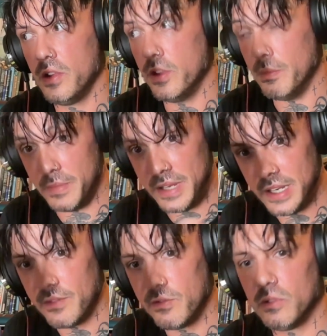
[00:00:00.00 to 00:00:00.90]
the
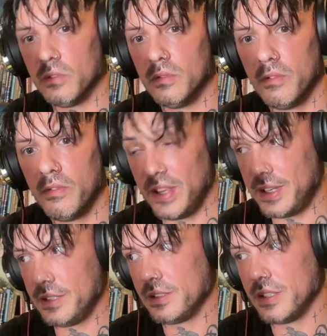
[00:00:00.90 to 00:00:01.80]
meaningful
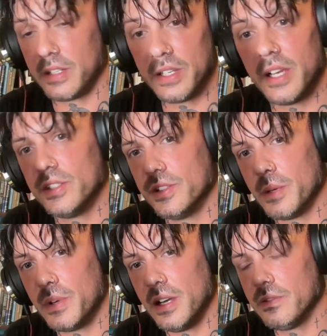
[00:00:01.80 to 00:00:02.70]
things and connections that
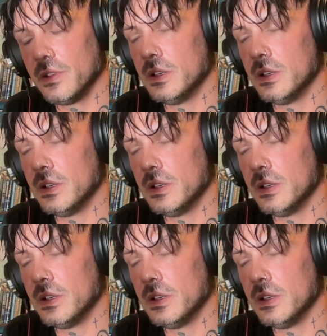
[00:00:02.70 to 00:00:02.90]
we have.